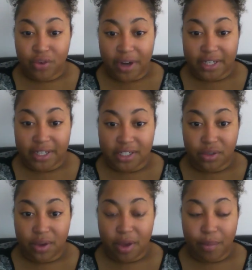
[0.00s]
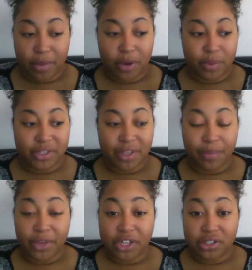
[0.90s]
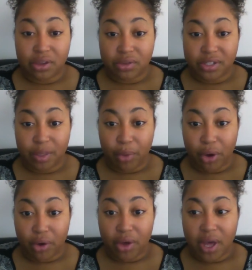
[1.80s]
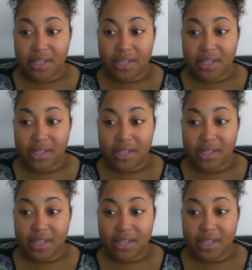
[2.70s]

directed to him, but it was something so simple,